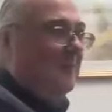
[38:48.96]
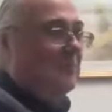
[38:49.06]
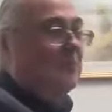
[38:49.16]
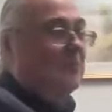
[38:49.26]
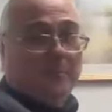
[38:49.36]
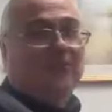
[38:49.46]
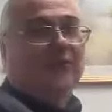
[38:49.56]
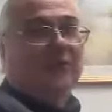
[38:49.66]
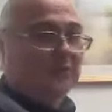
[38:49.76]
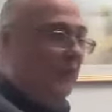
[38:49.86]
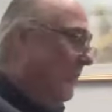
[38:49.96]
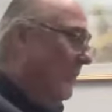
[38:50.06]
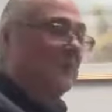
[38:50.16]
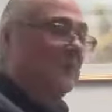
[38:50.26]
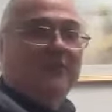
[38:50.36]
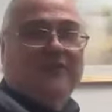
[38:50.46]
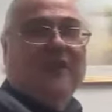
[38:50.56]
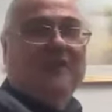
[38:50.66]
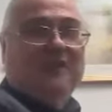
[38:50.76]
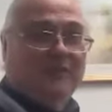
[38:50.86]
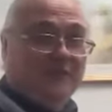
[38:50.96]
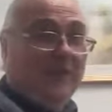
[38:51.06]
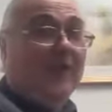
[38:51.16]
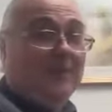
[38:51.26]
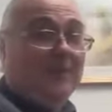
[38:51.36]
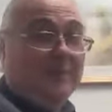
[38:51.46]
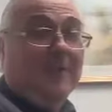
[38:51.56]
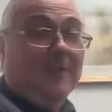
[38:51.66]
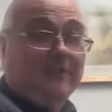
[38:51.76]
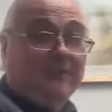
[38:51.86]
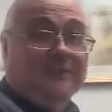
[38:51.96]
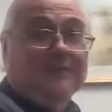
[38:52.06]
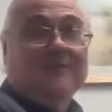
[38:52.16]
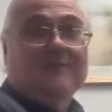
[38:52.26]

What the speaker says: the proper soul dominant with scale degree 5 in the bass,